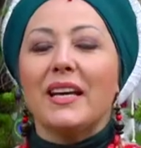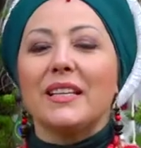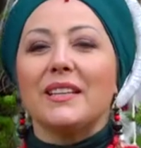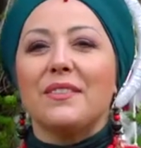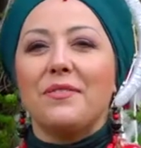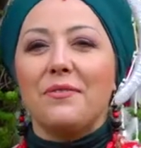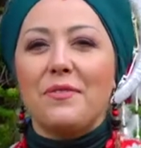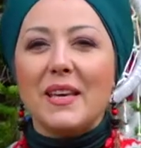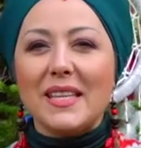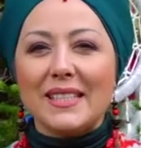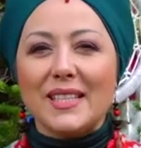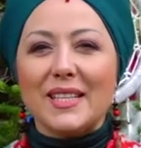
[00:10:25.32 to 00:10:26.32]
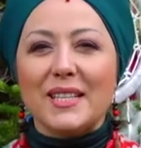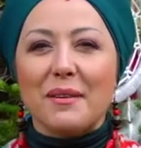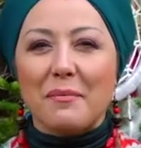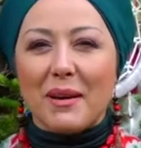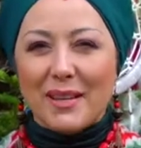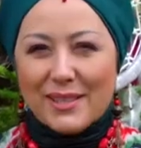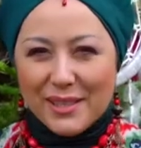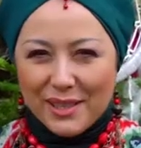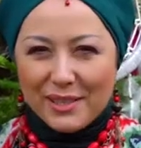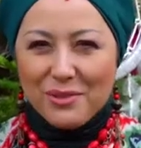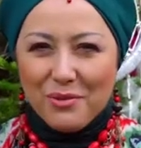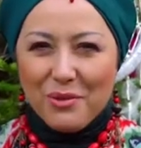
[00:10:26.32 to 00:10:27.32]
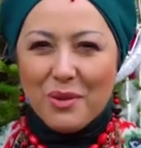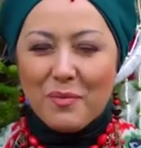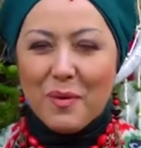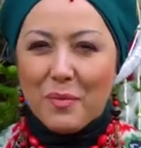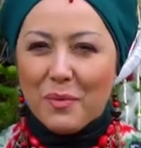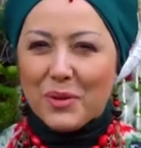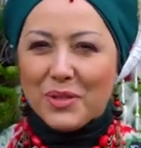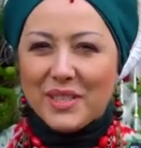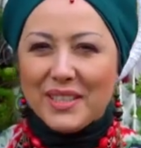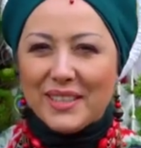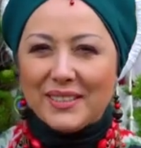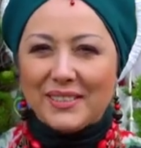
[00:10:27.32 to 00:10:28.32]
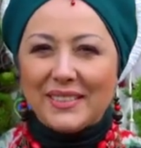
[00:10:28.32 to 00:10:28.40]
help me at once, at the same time.